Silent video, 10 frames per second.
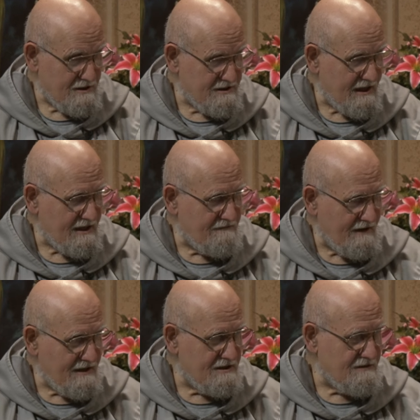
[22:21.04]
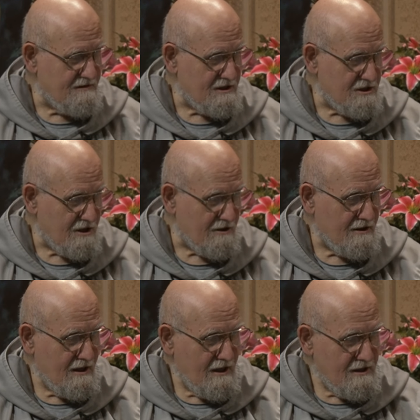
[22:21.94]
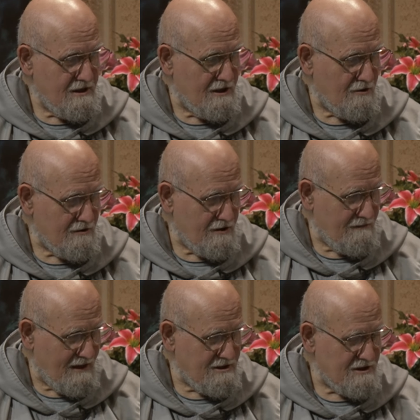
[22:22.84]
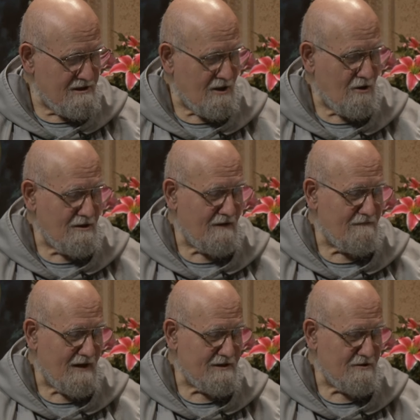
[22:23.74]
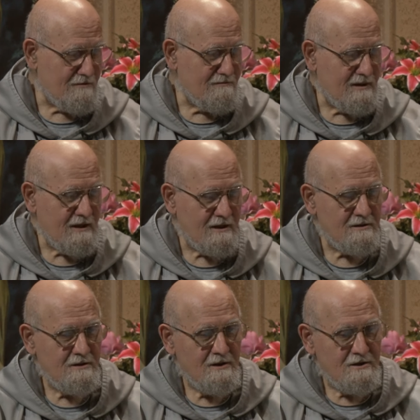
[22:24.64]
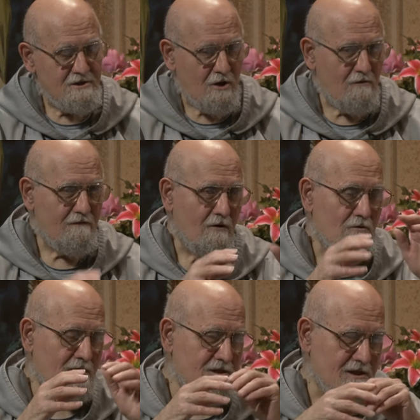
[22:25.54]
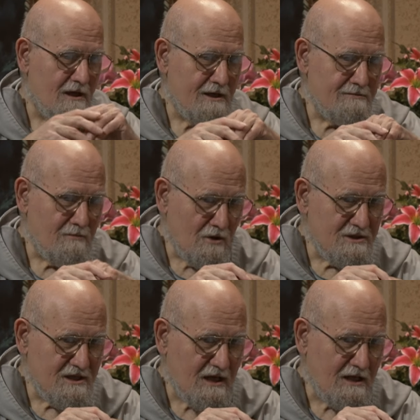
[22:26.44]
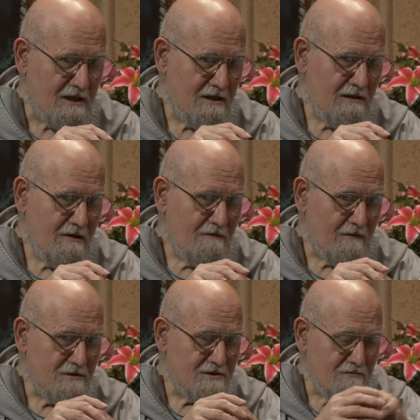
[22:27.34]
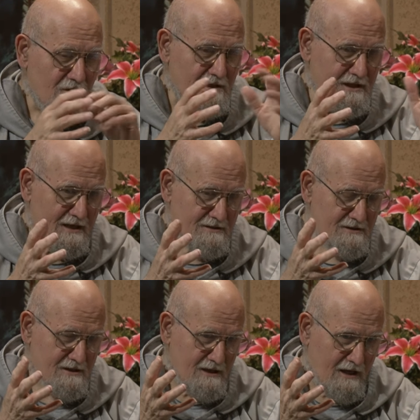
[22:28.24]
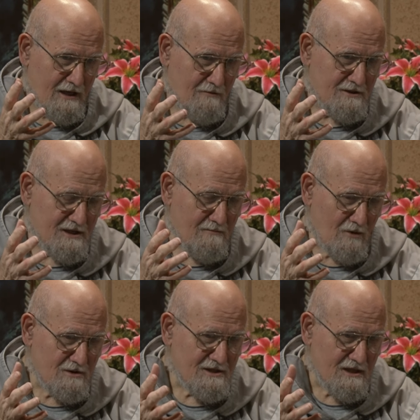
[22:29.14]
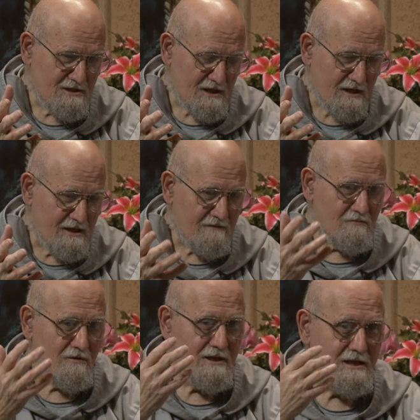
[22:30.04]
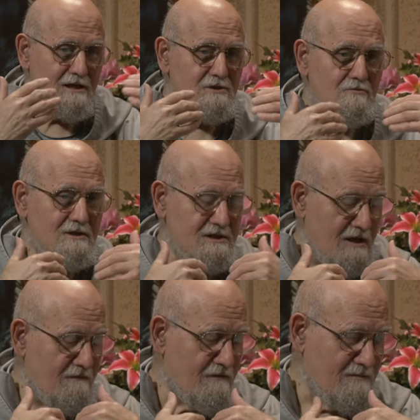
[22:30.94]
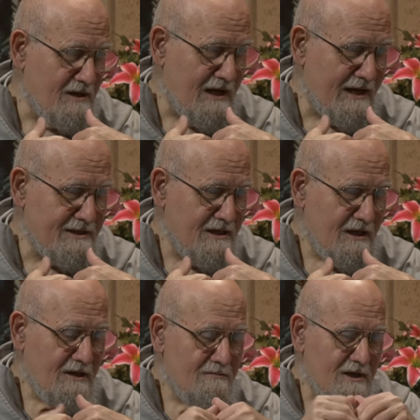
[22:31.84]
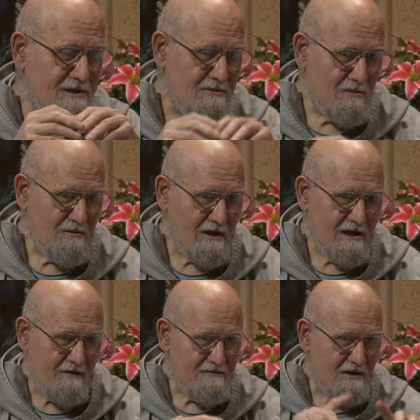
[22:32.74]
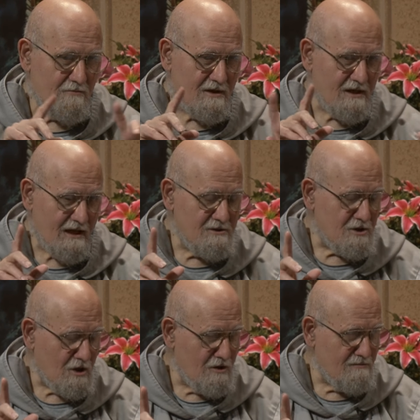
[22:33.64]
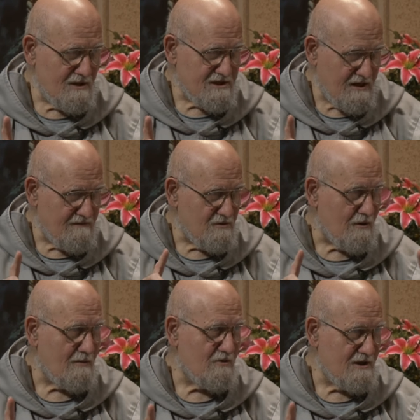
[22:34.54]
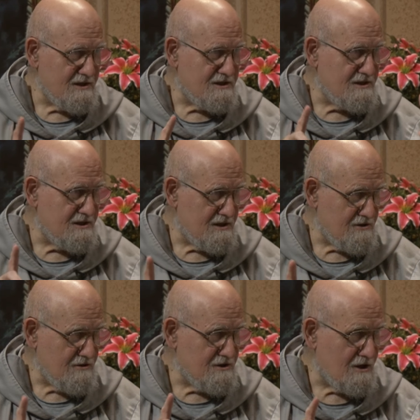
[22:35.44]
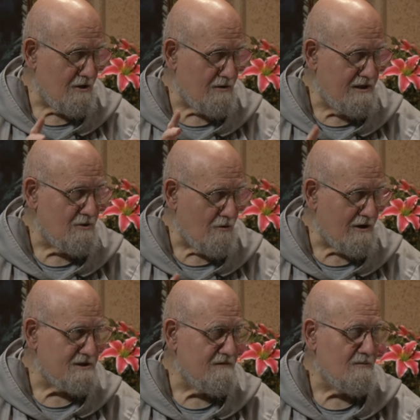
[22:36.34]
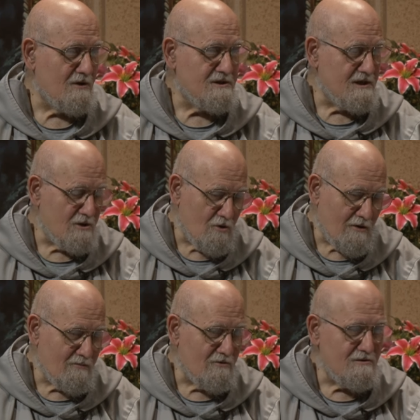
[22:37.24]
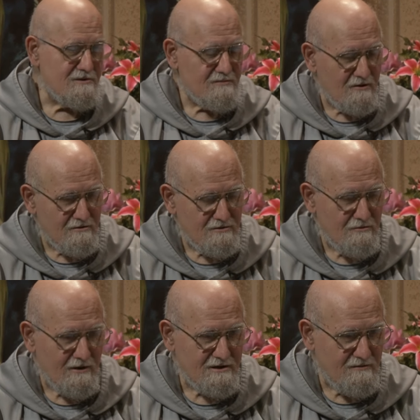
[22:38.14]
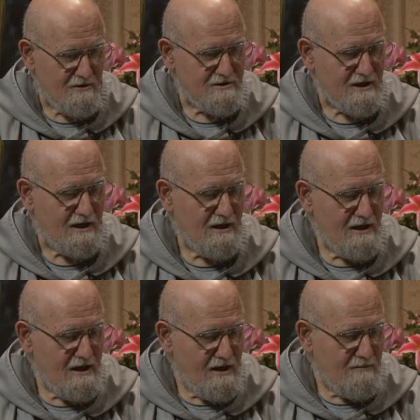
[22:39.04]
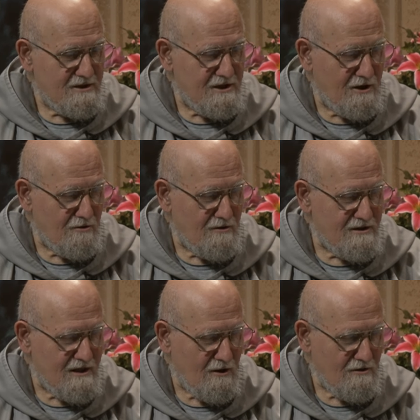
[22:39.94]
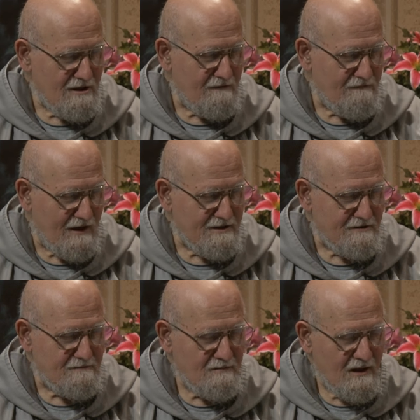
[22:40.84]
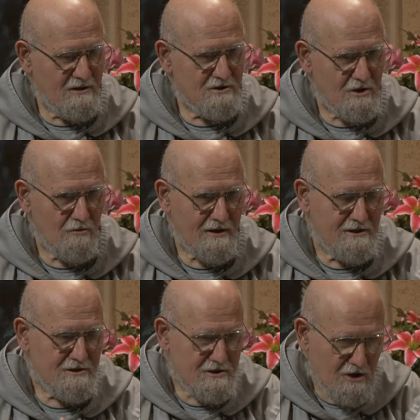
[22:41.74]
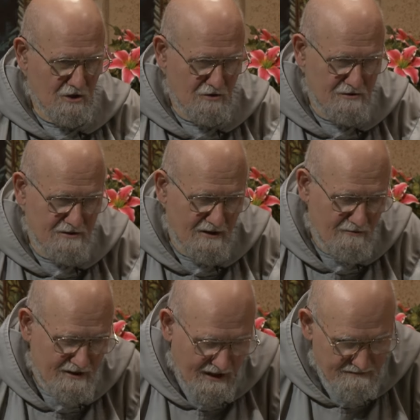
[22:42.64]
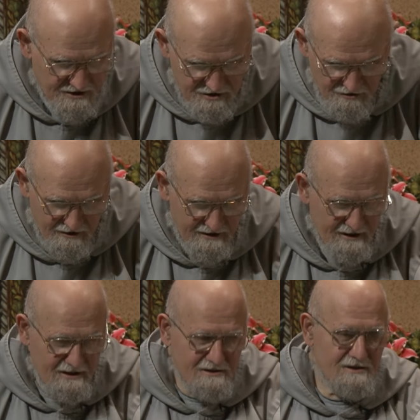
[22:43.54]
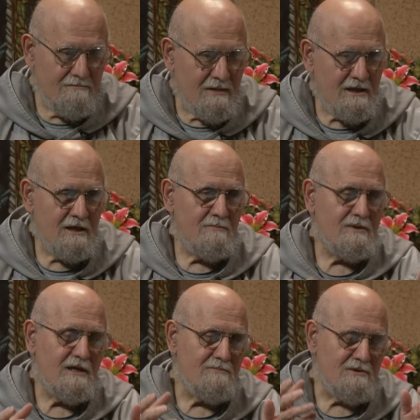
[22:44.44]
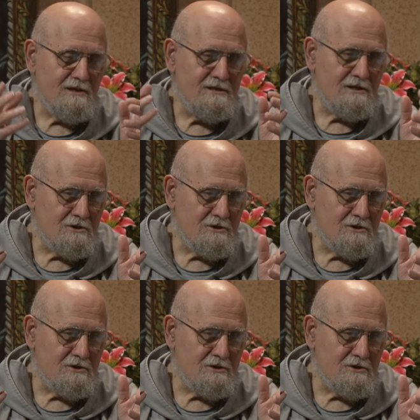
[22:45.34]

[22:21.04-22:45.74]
to take advantage of this year. You know, you mentioned the Holy Father being so focused on mercy. First of all, that I always say mercy is a gift we need to receive from God but it's a, a, gift that we in turn must give to our brothers and sisters yes. you know in the works of mercy the corporal and spiritual works of mercy but you know the holy father so concerned with i'm sure the many people in the